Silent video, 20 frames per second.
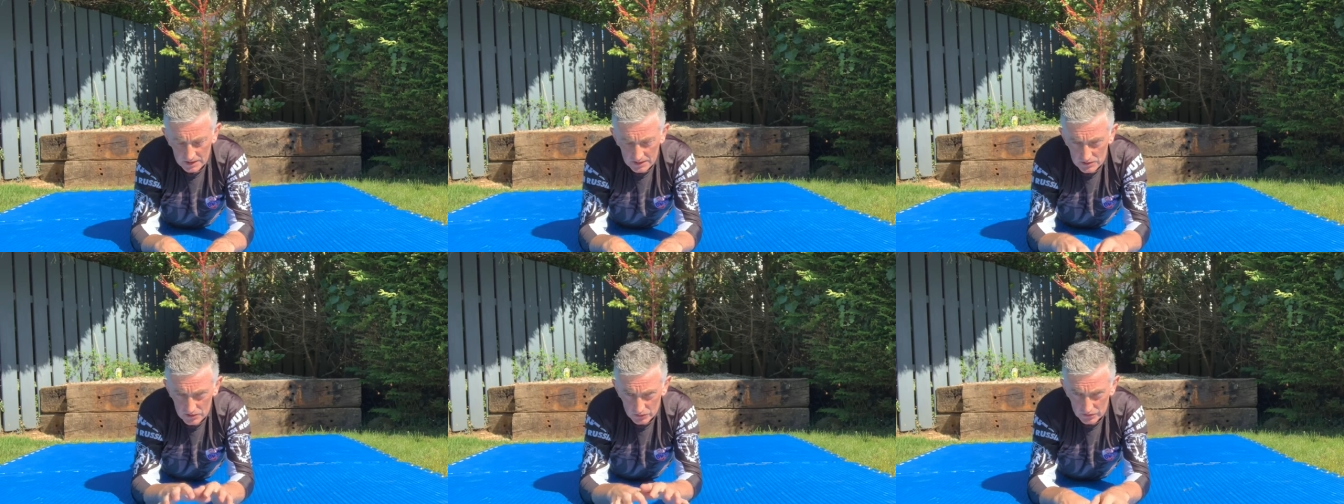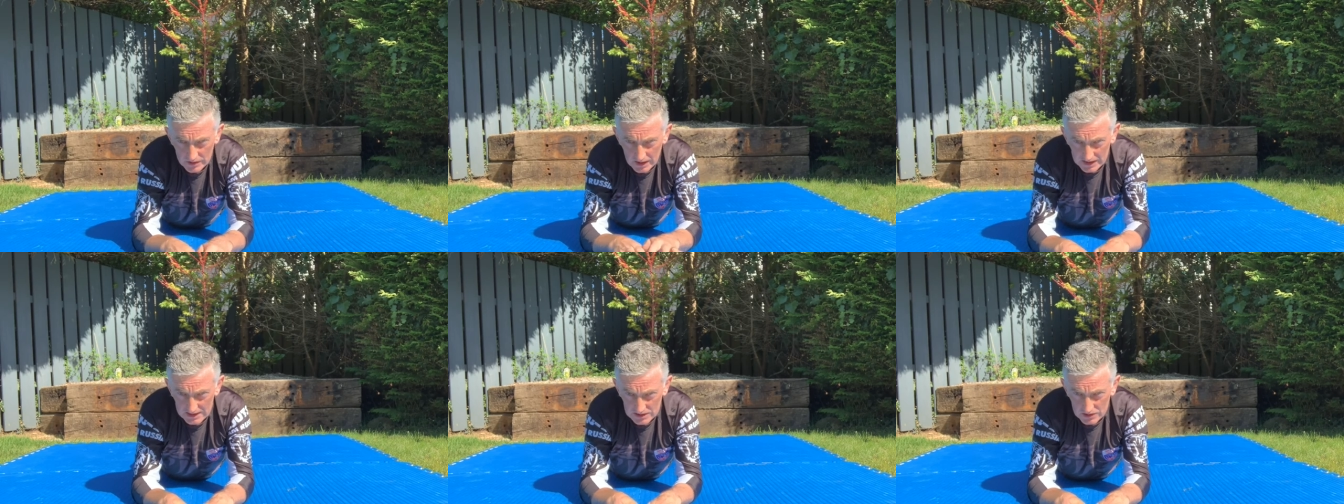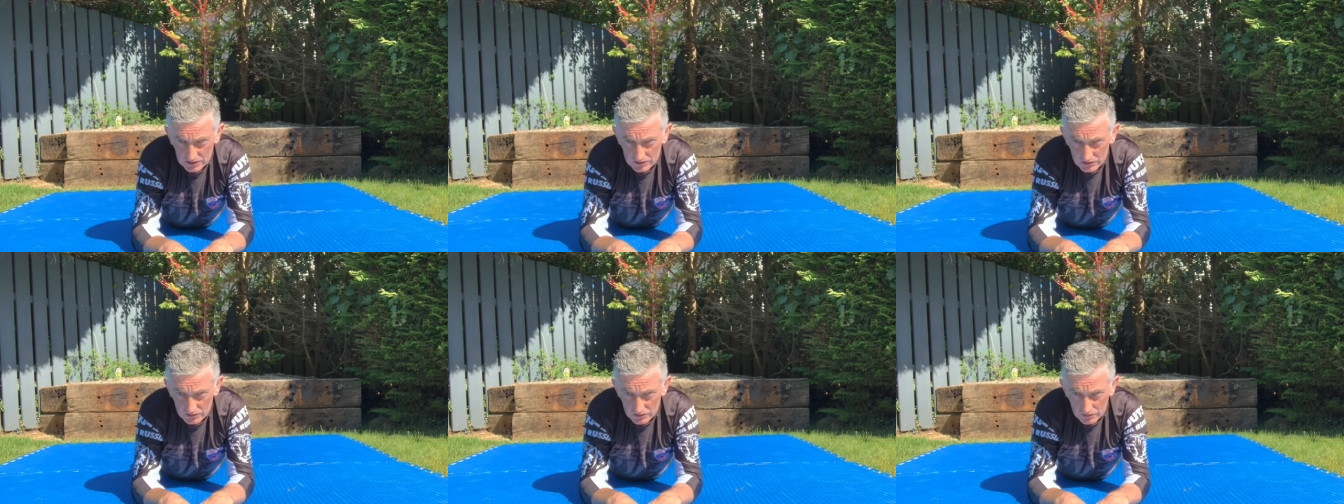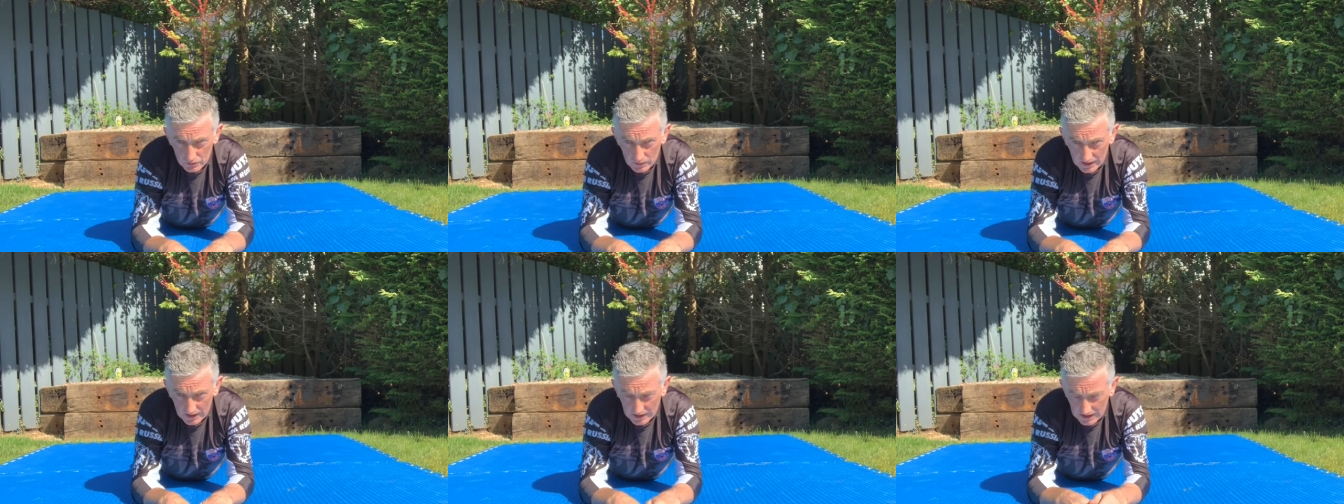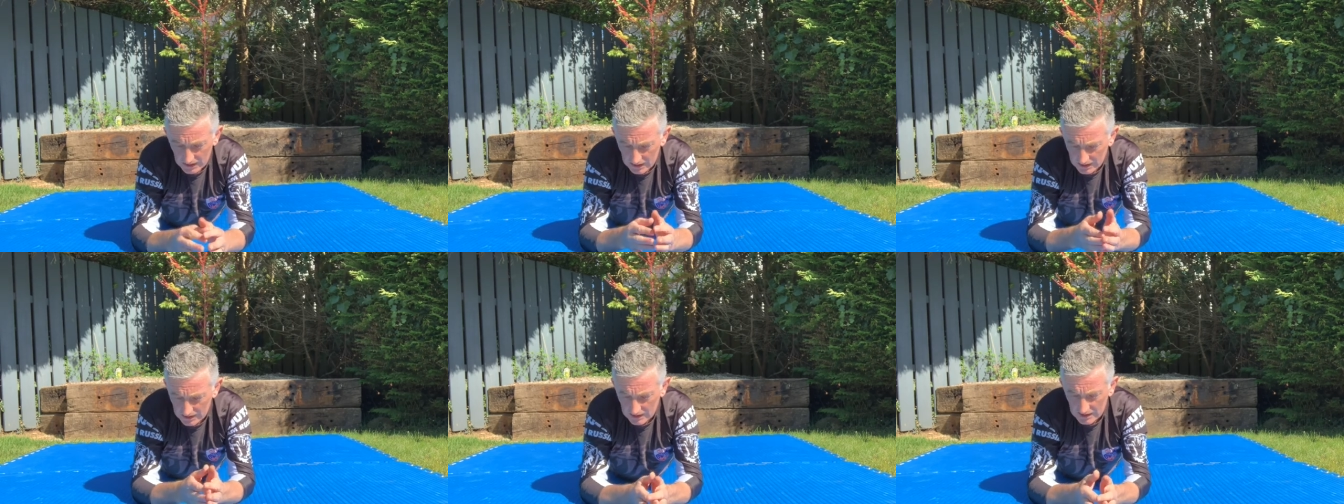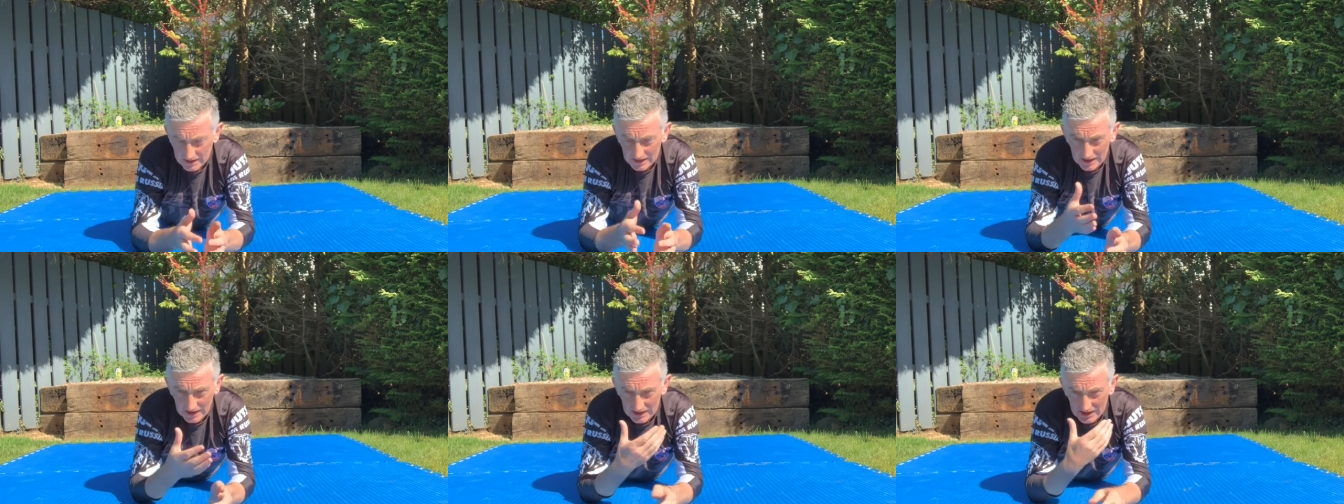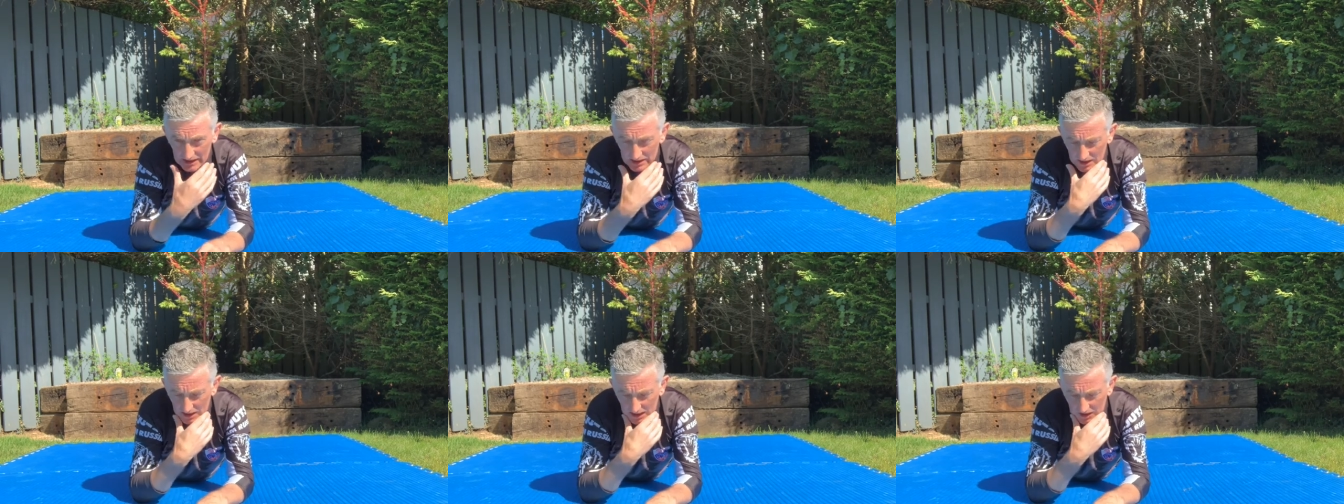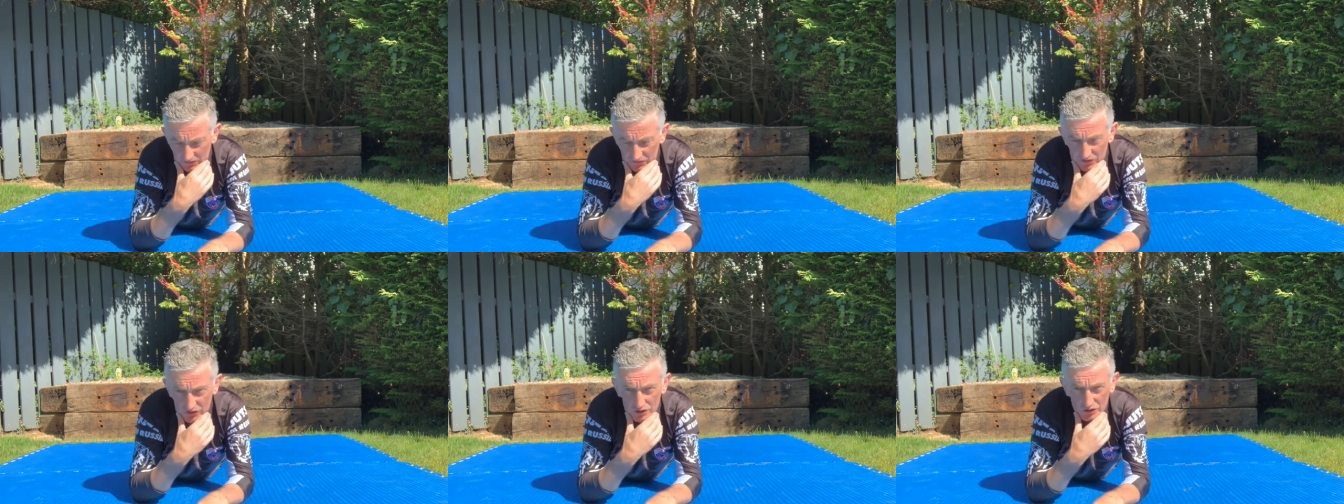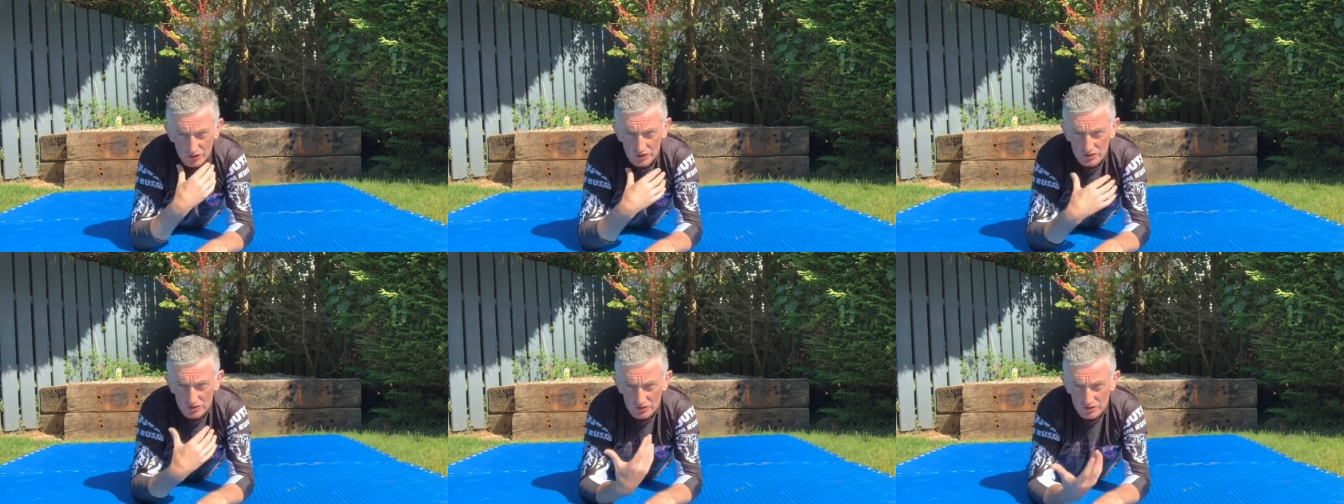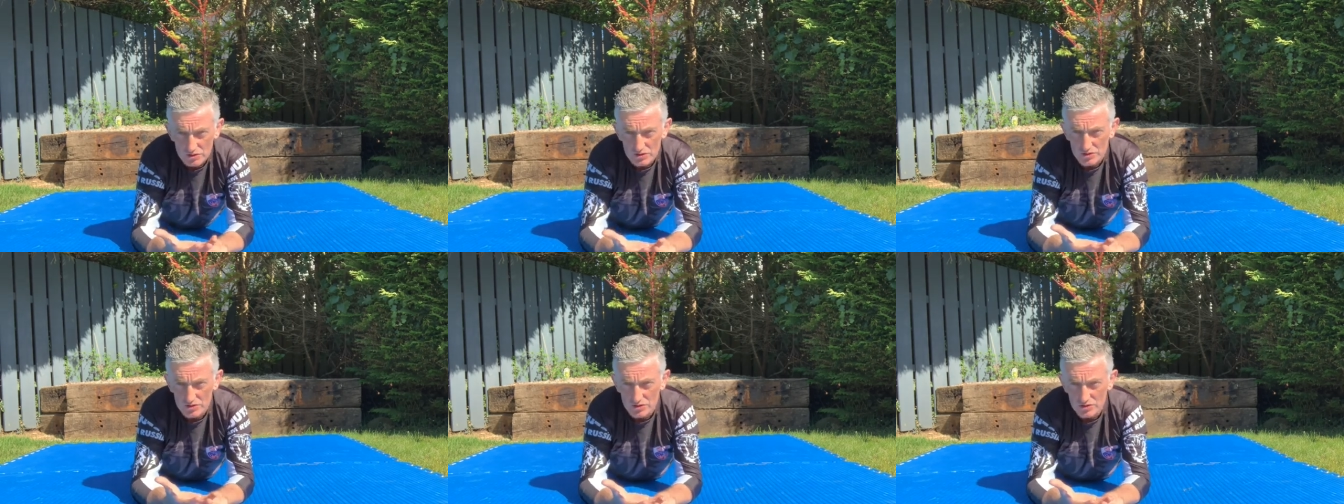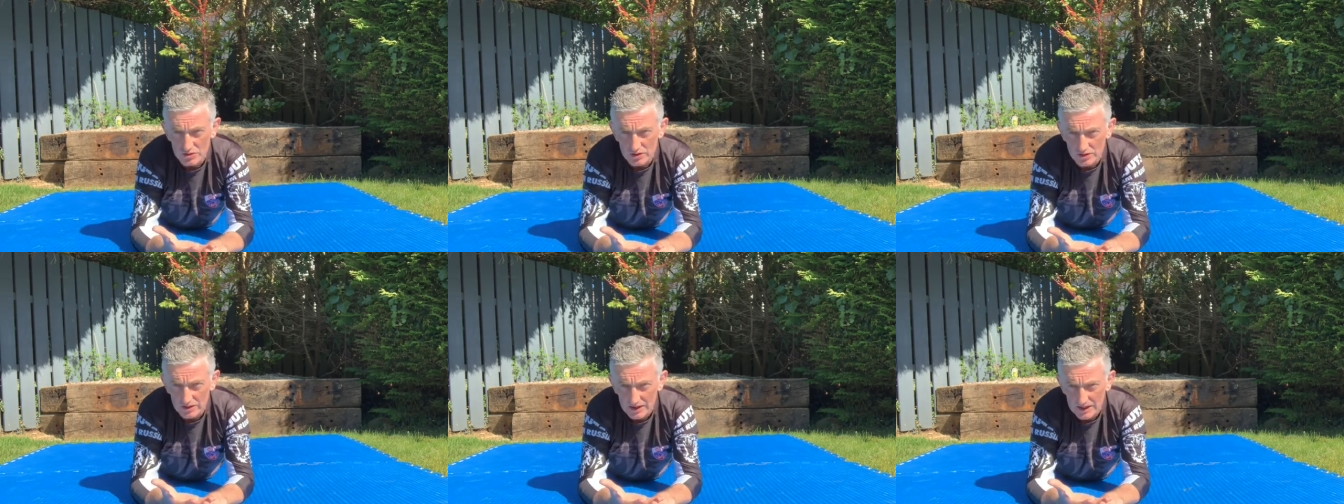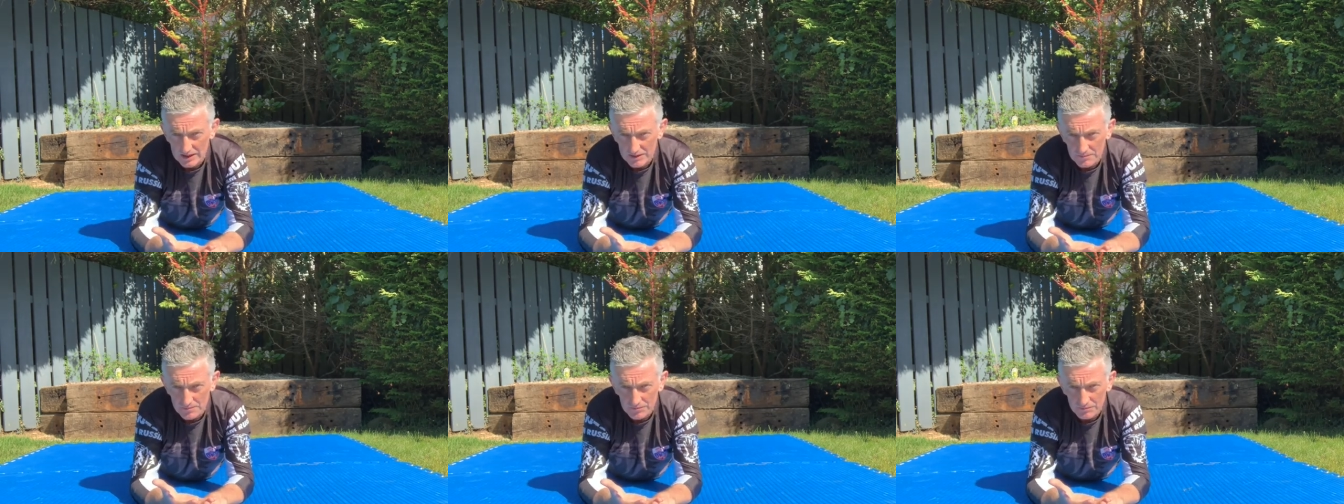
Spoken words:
So that's a good way. Now, if you aren't used to doing that,